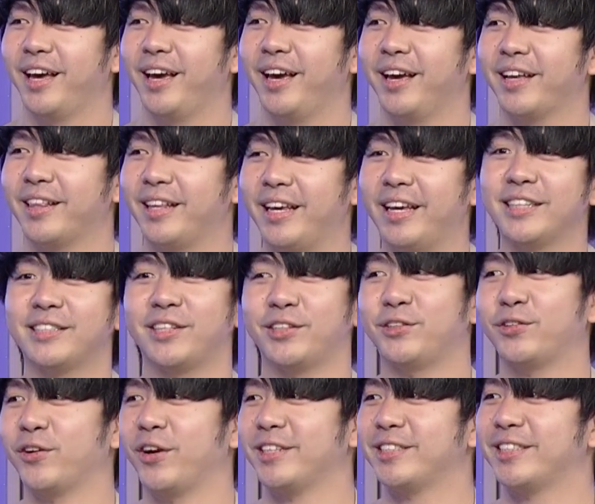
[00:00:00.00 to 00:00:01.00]
it is a
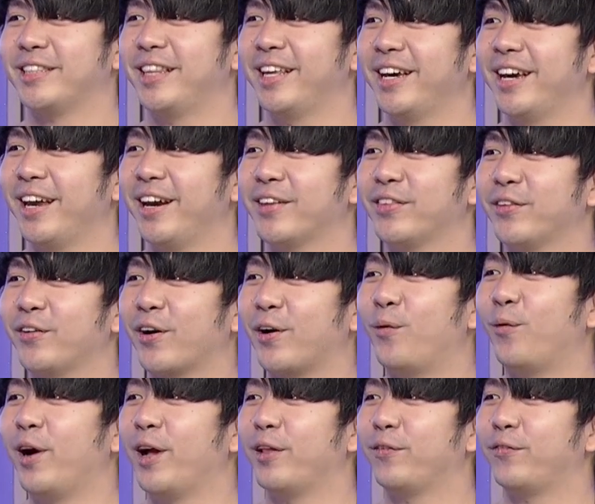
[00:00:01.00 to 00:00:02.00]
trust thing, and it took a
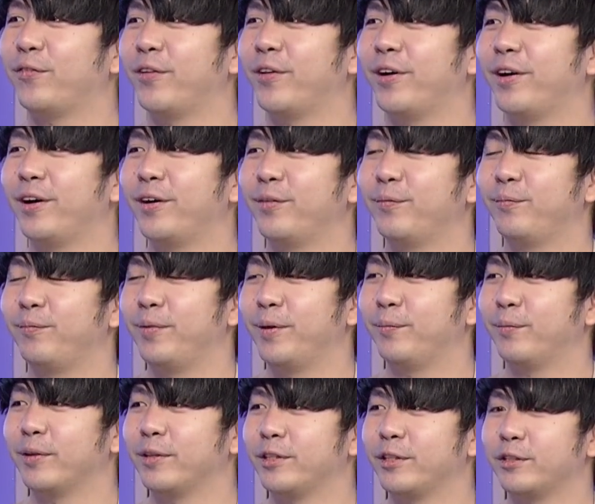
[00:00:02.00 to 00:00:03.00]
while for
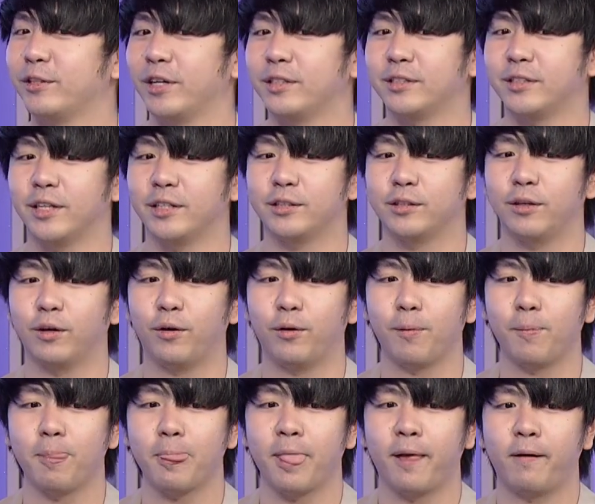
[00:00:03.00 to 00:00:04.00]
people to trust us.
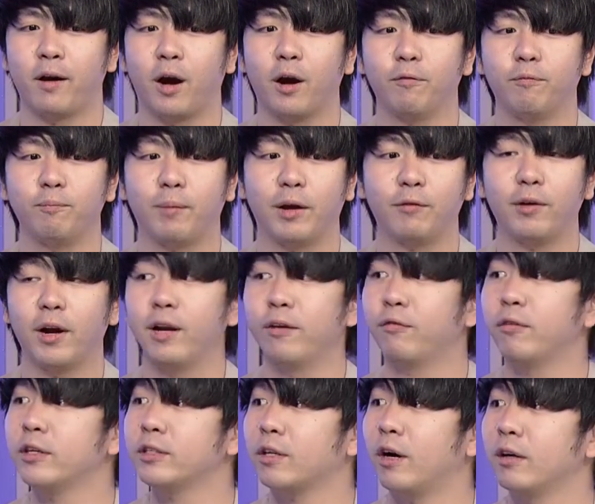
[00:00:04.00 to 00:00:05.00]
So our, my very
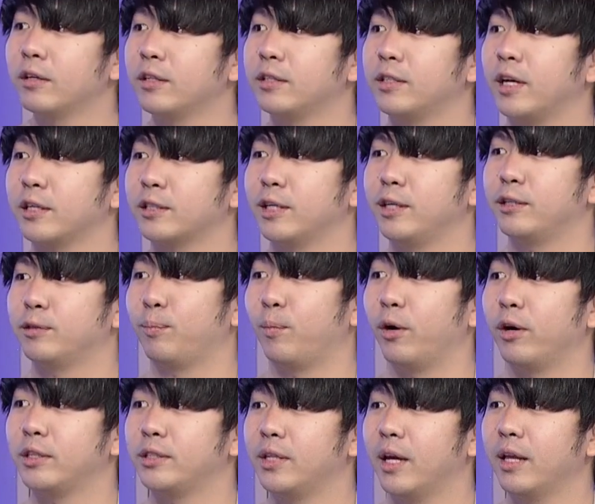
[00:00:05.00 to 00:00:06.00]
first artist actually is
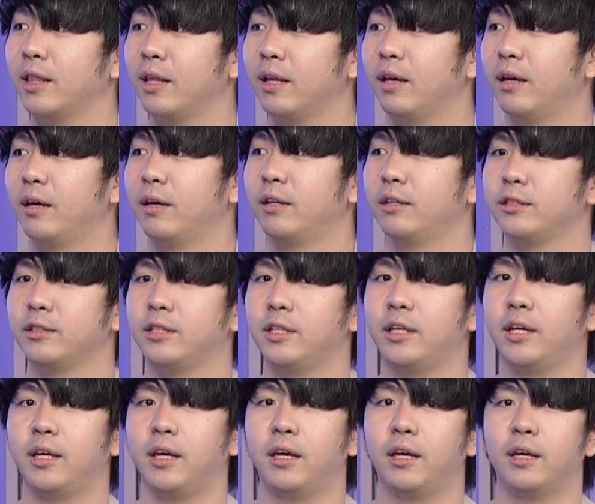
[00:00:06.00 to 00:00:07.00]
Morissette.
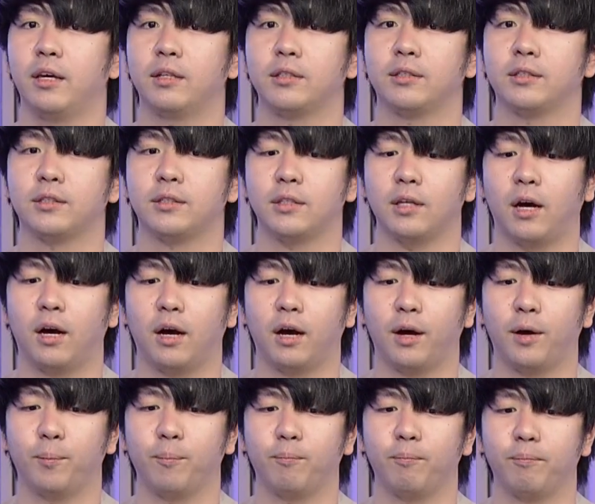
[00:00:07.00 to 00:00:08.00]
She is
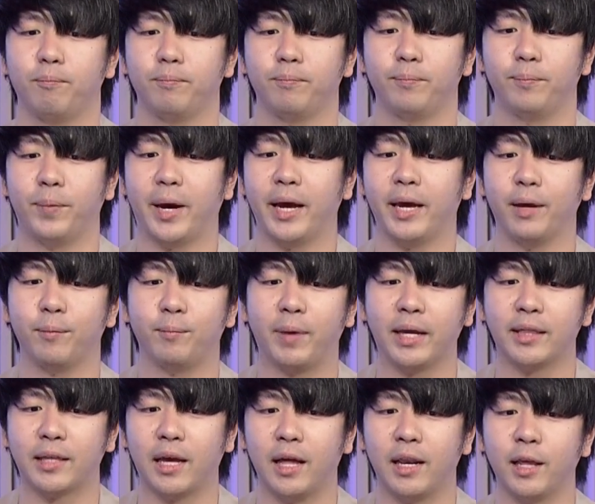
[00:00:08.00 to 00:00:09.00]
um, my,
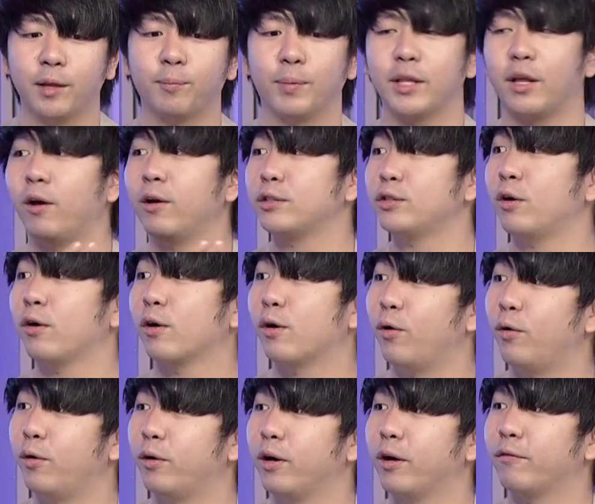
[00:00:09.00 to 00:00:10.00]
my talent, but also a
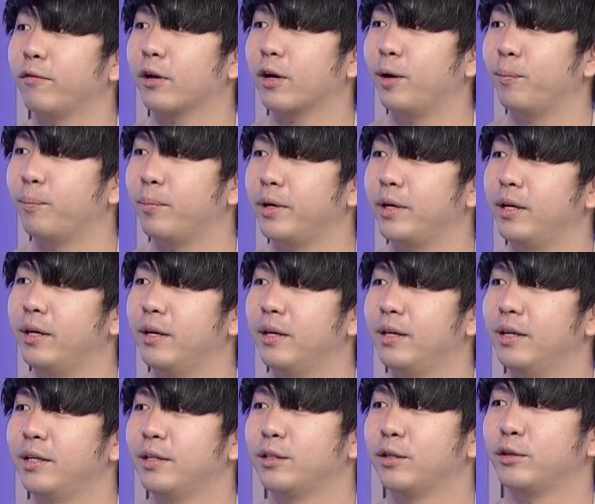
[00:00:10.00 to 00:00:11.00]
co-owner of the company.
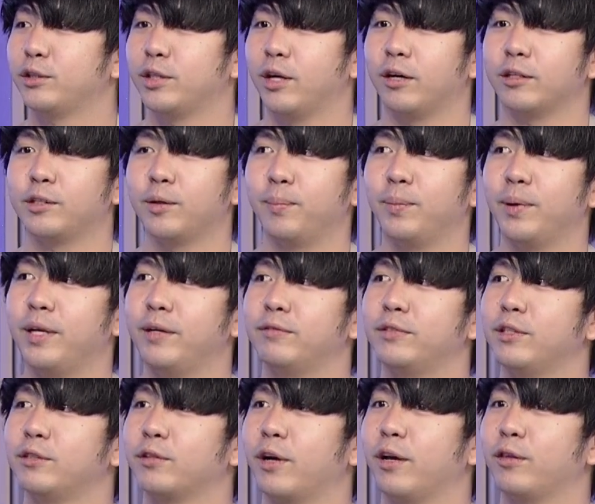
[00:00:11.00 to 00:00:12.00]
So she also believes
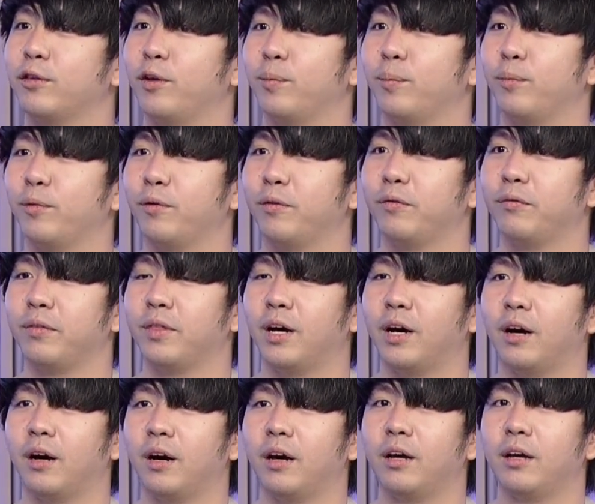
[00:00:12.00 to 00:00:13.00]
in trying to improve
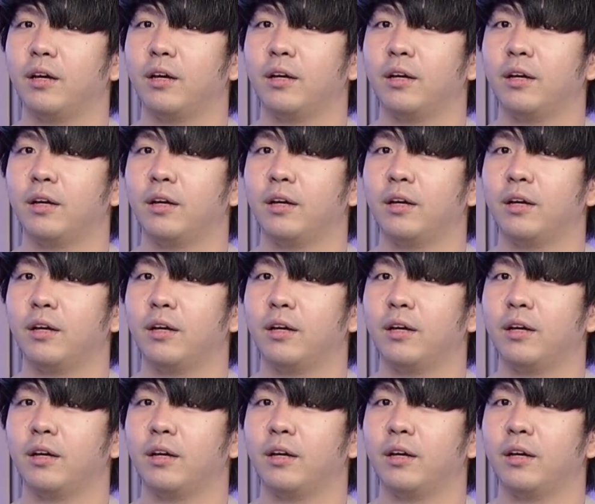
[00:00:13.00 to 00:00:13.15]
the